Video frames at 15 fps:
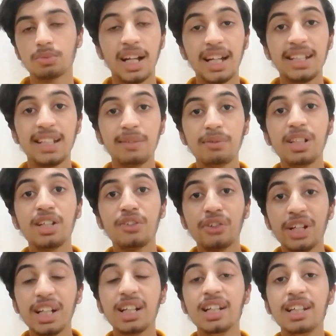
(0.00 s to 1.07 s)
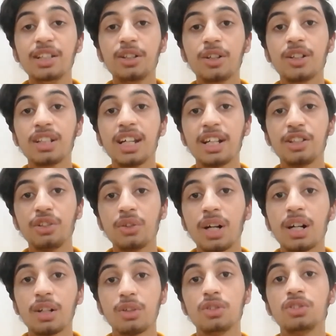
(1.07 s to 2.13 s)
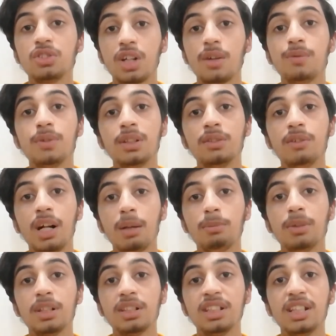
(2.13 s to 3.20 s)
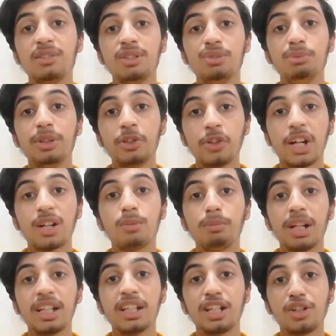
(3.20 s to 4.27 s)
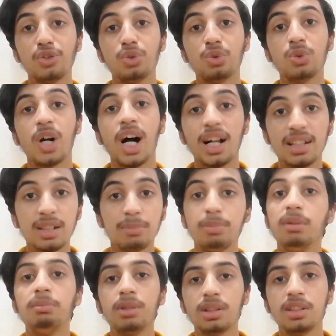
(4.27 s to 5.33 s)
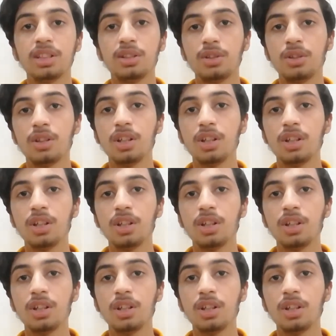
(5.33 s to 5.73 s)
And if they really know that you are a good software developer, they would be recommending you to other people they know.